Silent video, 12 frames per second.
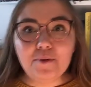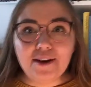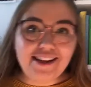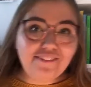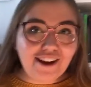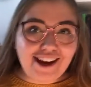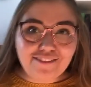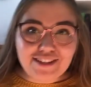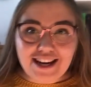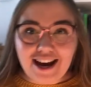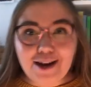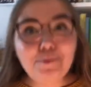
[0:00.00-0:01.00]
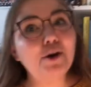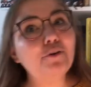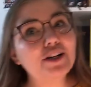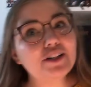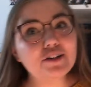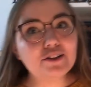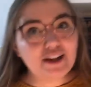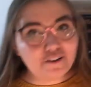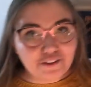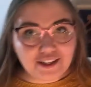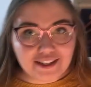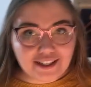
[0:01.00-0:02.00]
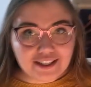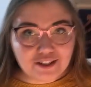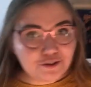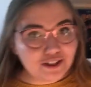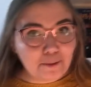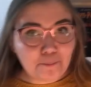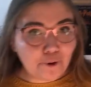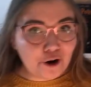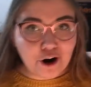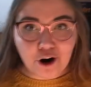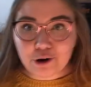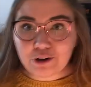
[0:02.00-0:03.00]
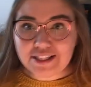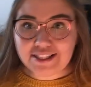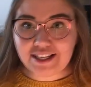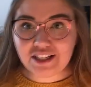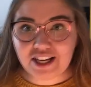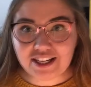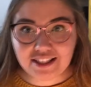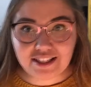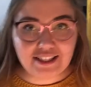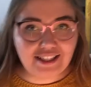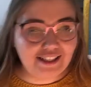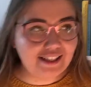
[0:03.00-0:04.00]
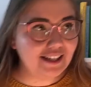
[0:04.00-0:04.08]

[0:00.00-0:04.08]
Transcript: If I have time, I want to definitely do some more O.W.L.s than just the